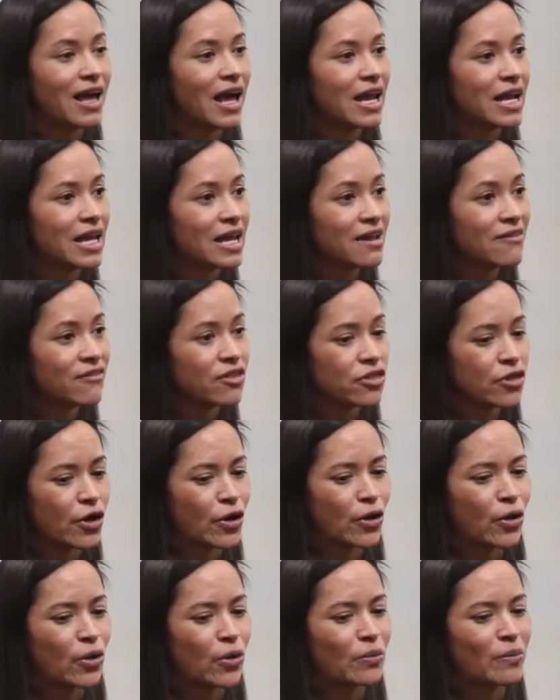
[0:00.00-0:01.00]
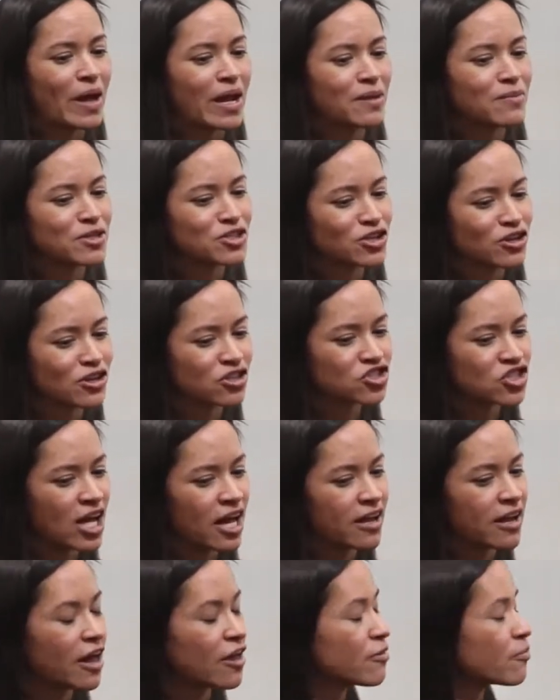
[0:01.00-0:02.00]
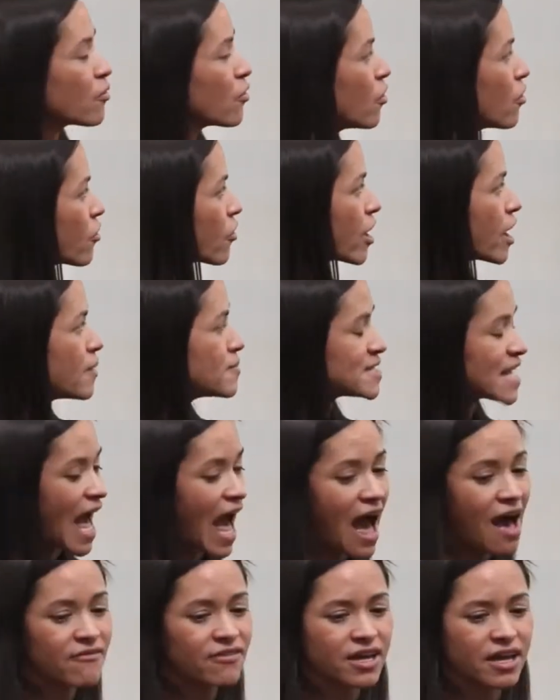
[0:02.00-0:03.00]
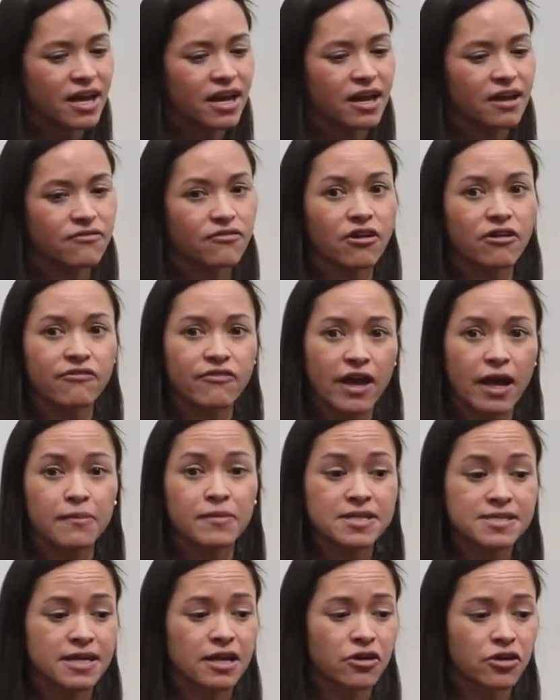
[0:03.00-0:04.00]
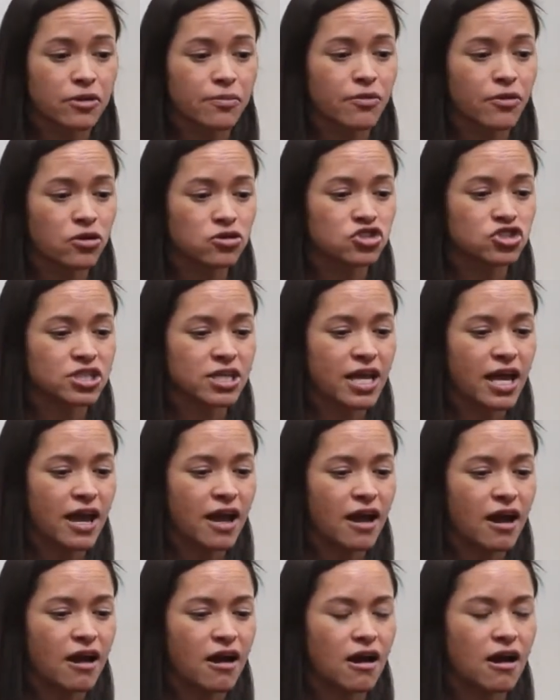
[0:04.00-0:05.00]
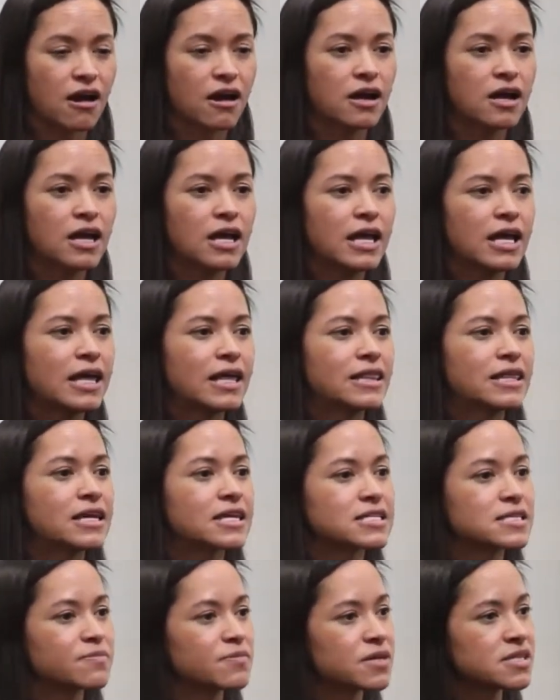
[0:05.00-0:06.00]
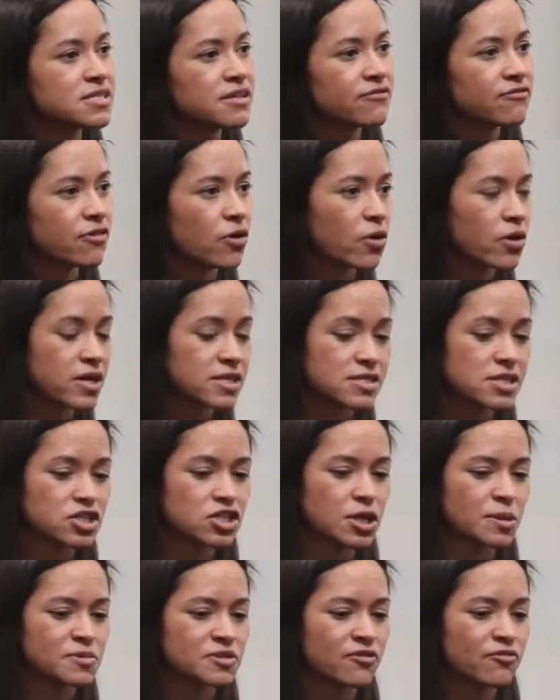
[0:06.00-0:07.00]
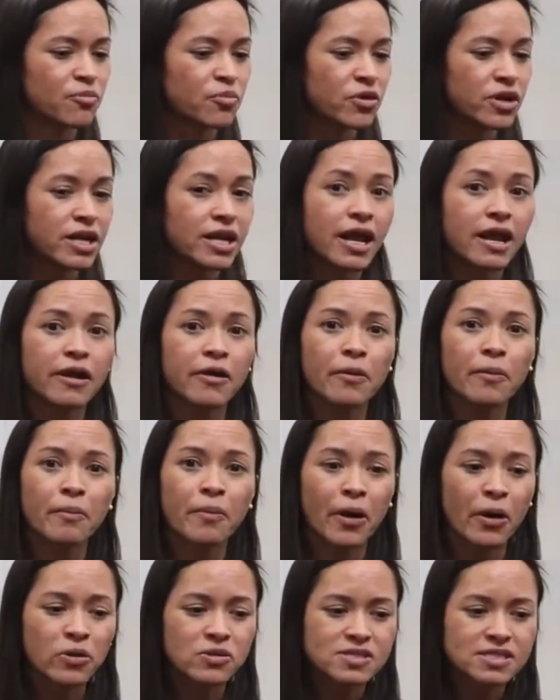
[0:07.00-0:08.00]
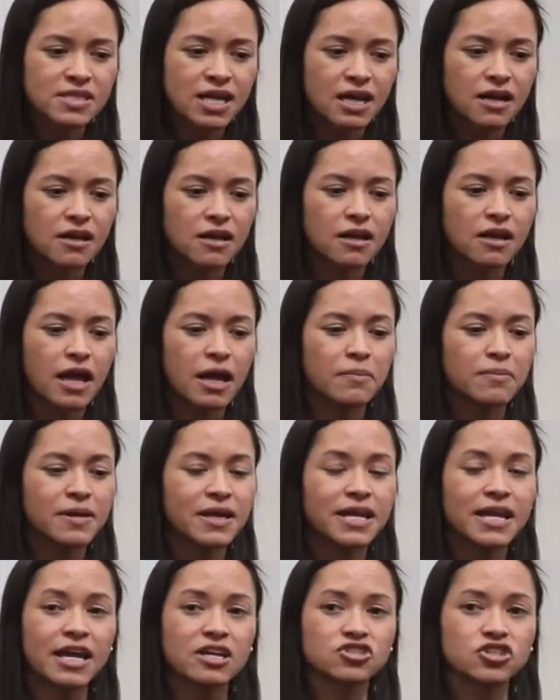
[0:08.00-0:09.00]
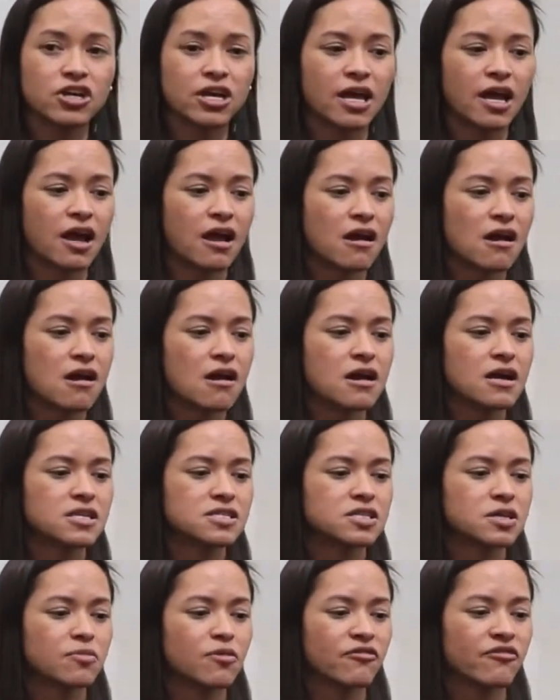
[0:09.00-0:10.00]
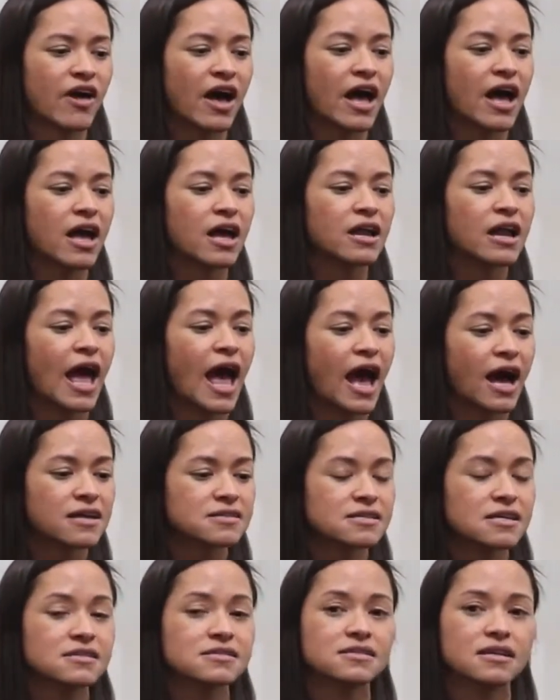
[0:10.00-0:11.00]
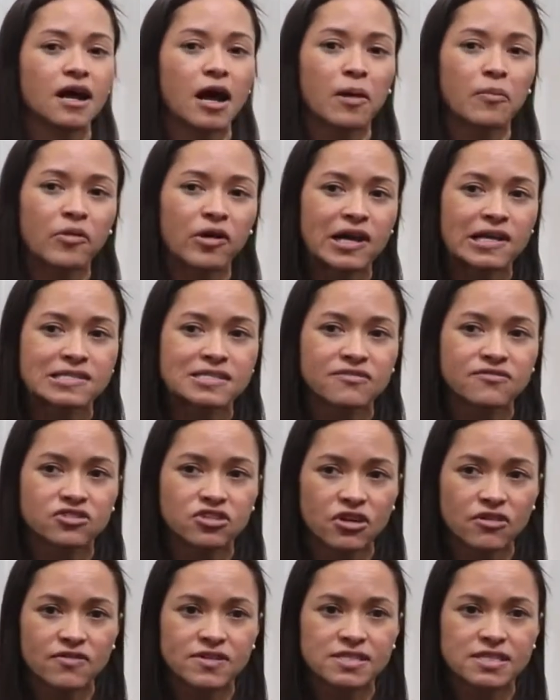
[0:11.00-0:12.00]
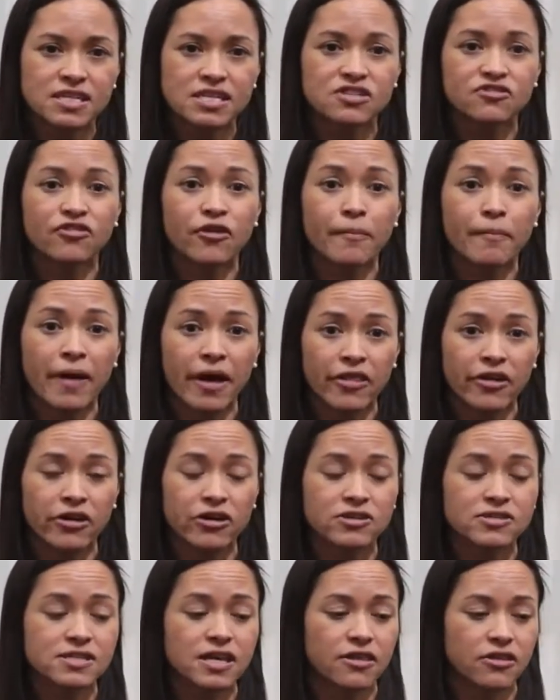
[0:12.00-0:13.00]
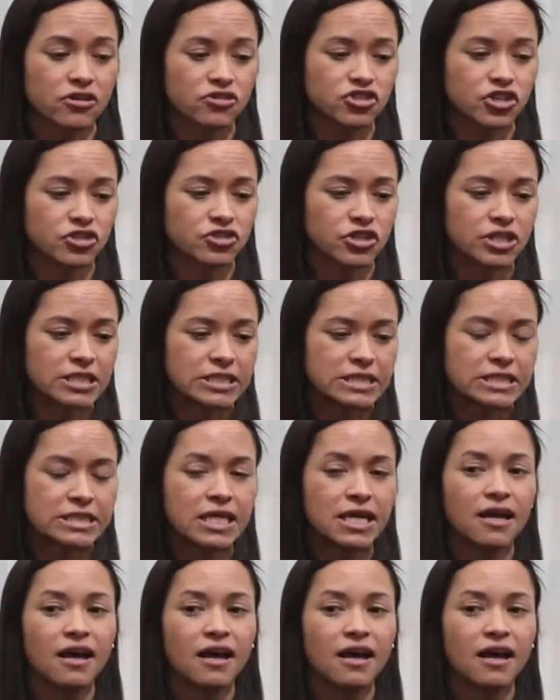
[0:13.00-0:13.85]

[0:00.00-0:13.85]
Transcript: And even though many maternal and child health programs advocate for a family-centered approach to care, the explicit focus in terms of prenatal, postnatal, and pediatric care is to provide access to comprehensive services for mothers and their children.